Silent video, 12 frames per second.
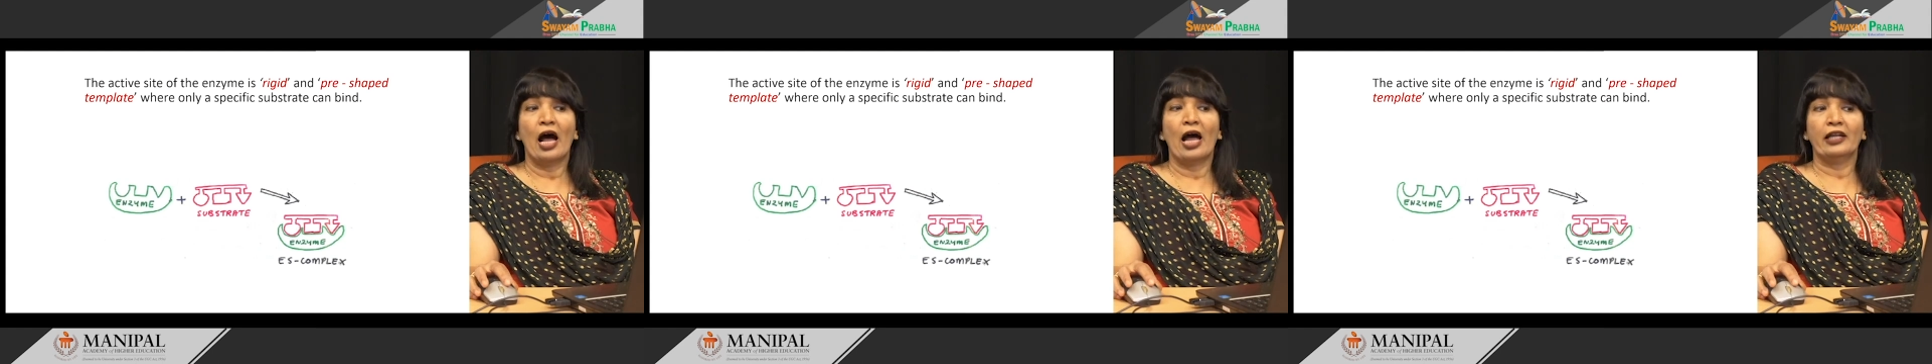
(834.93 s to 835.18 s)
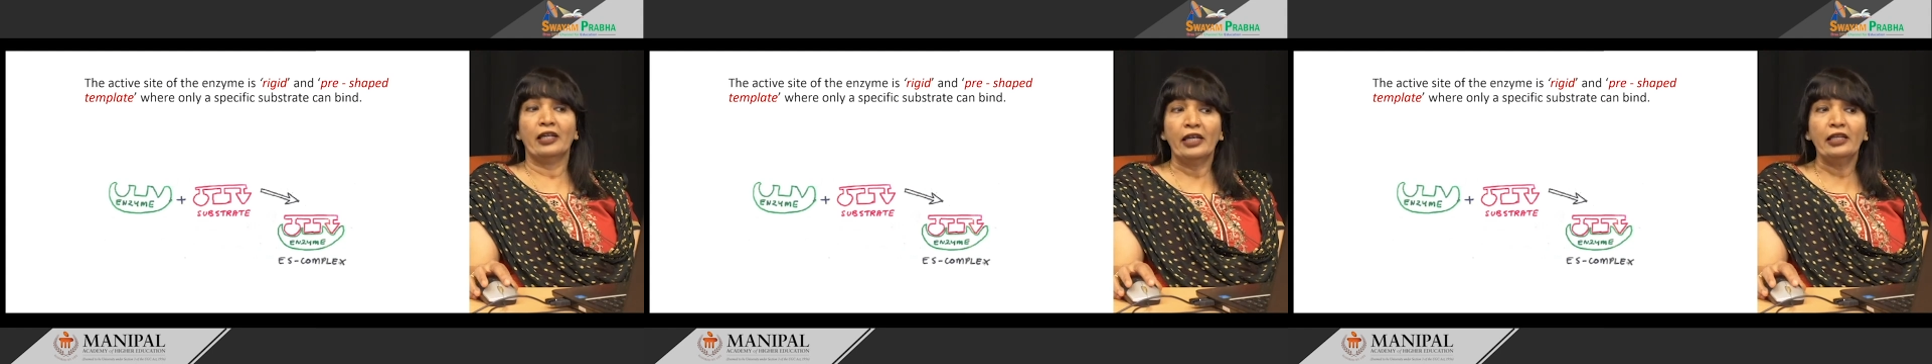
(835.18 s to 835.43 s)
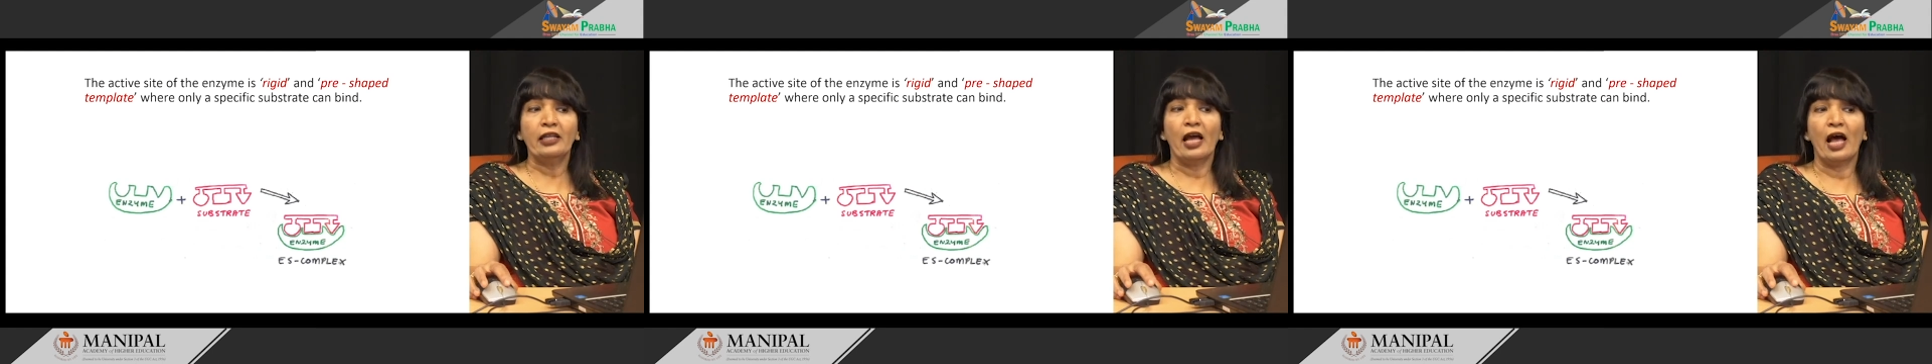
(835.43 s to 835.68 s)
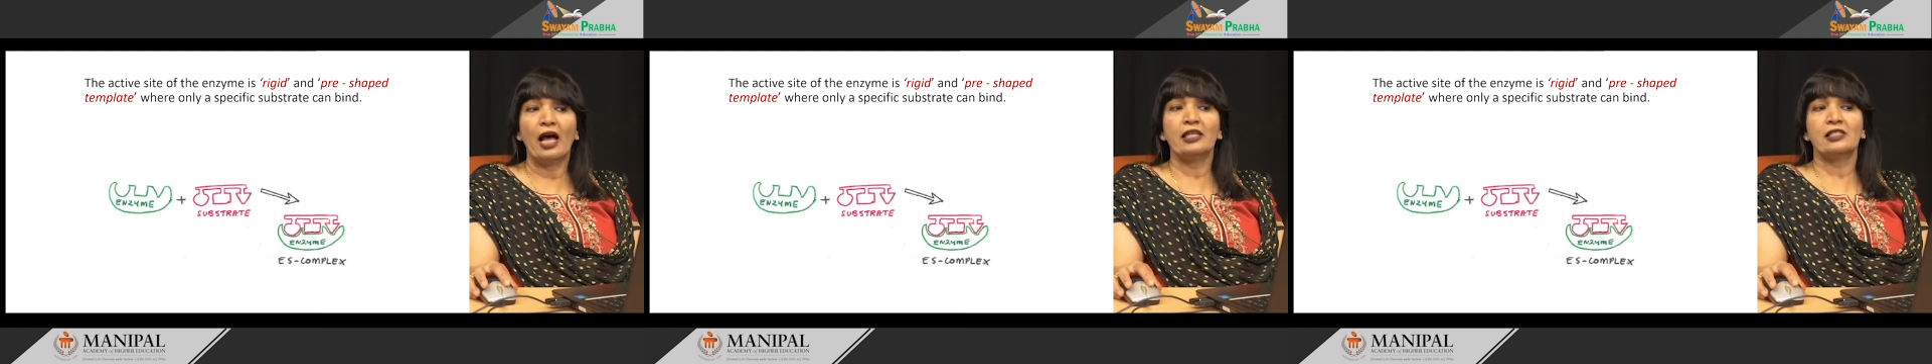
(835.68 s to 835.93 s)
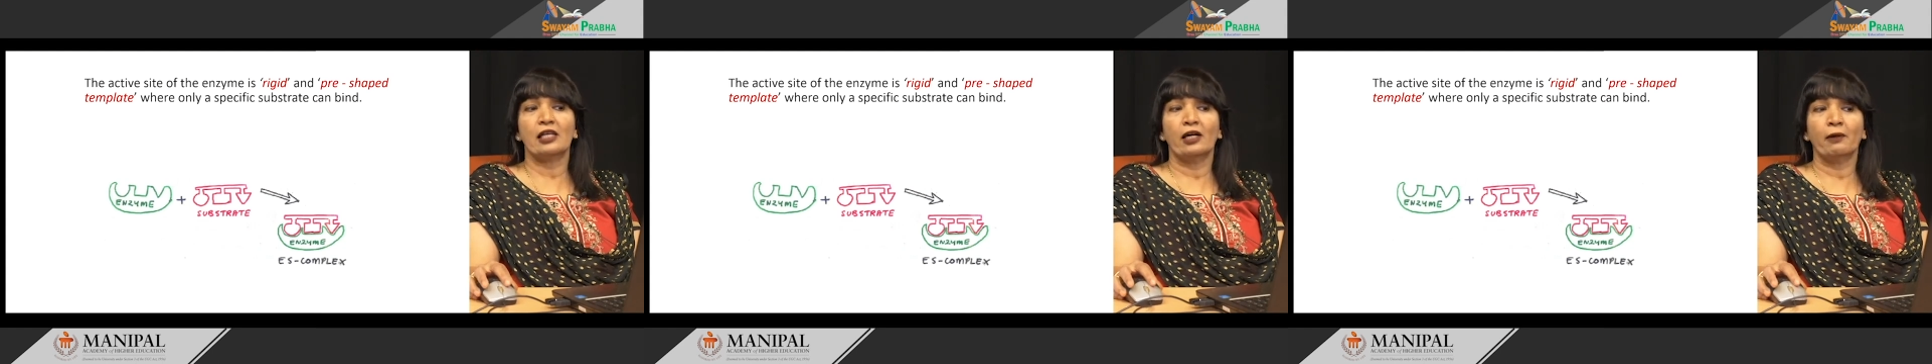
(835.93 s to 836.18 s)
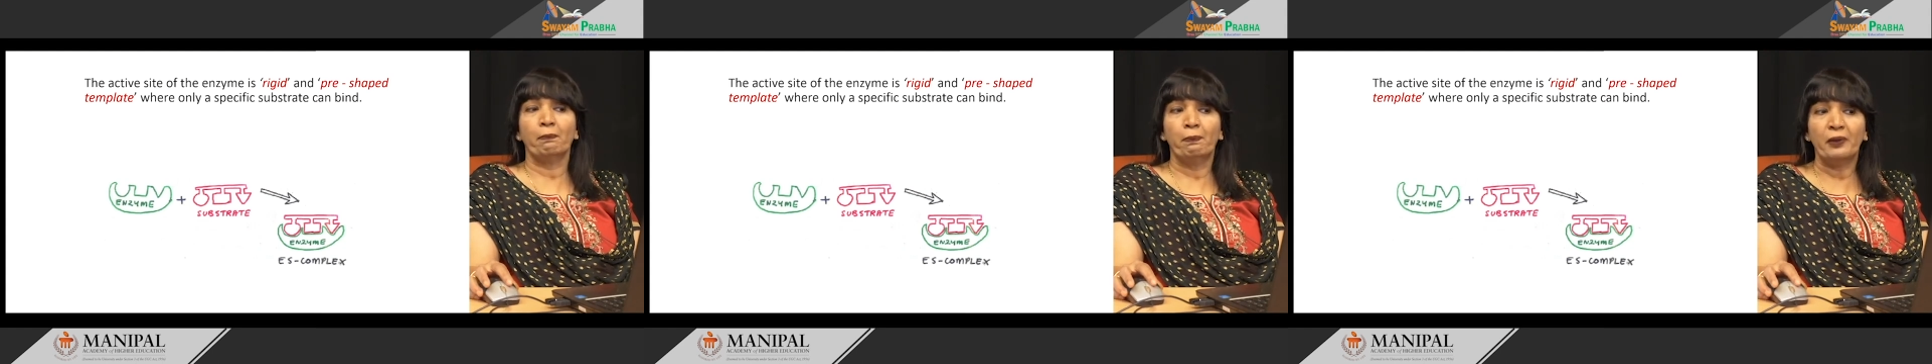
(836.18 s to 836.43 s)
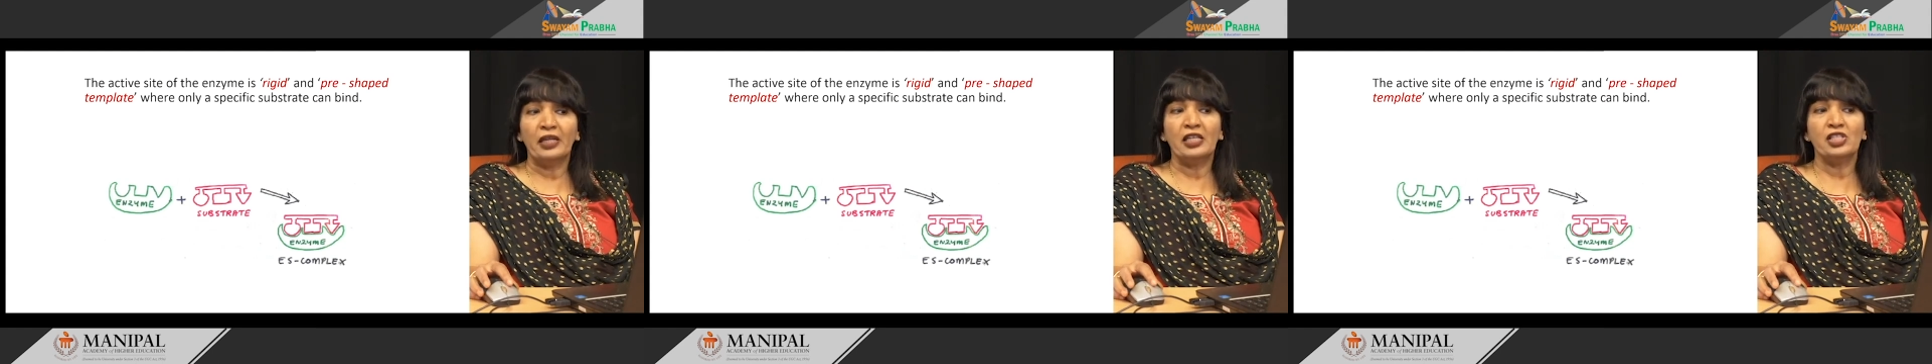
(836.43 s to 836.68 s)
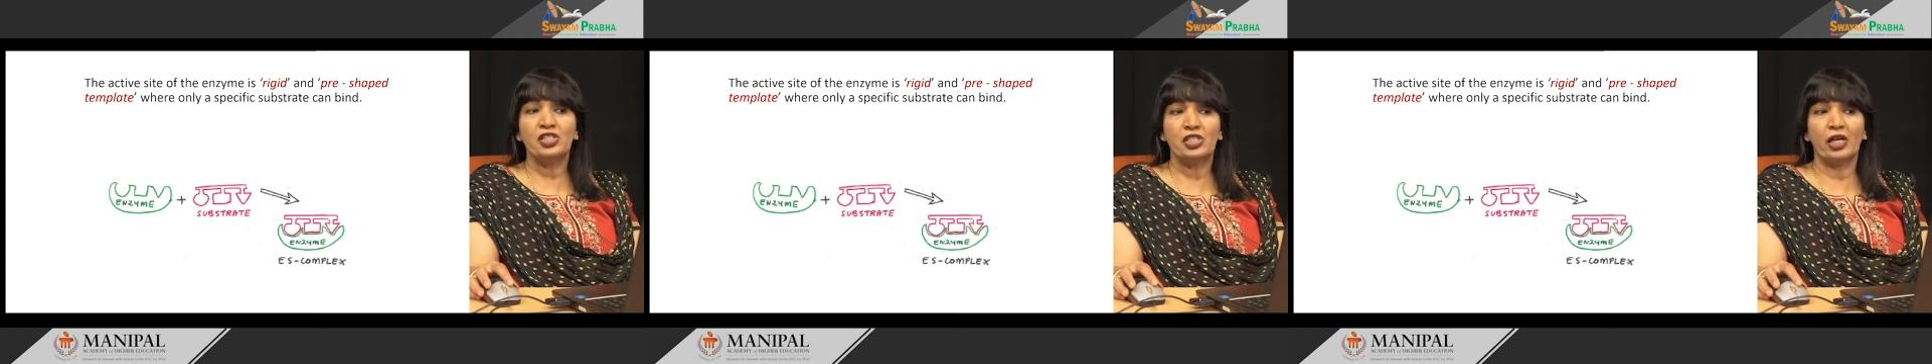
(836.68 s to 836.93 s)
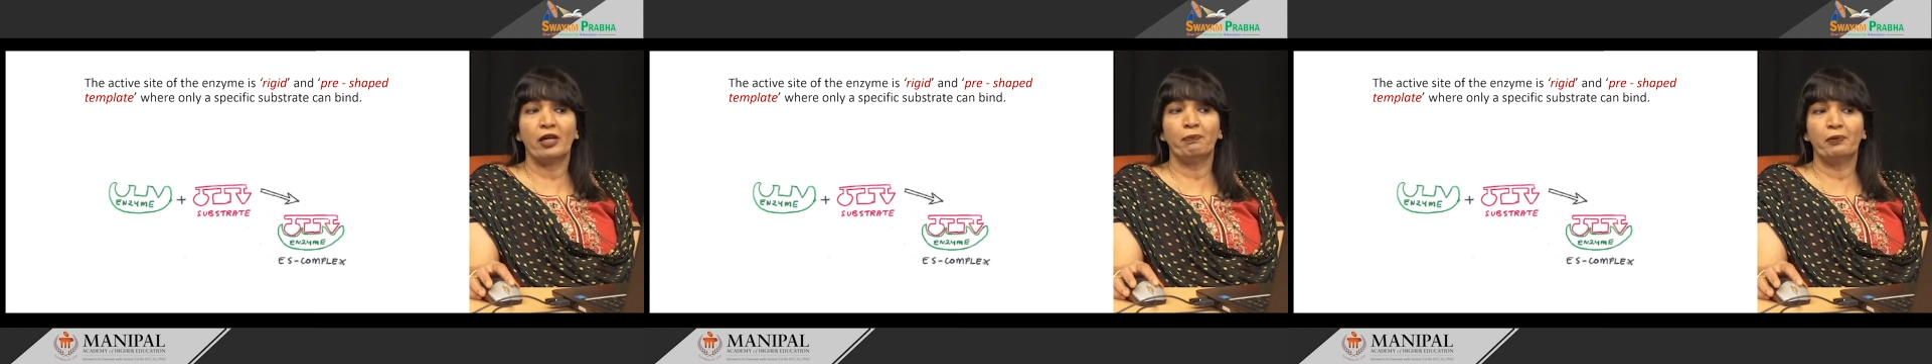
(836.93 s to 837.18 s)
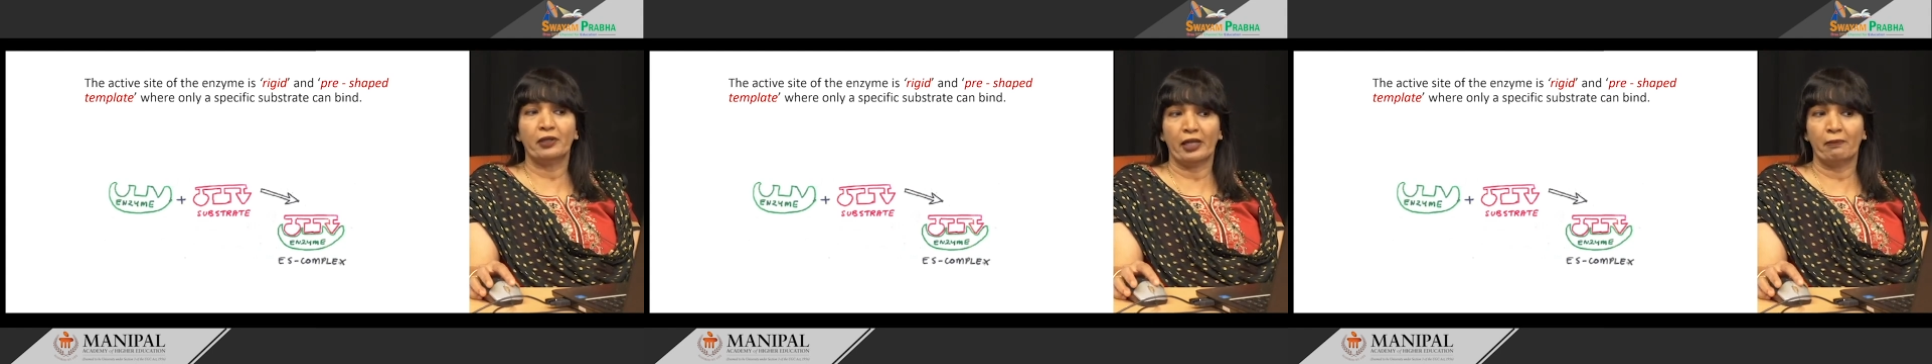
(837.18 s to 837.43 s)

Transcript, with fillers: and it has a pre-shaped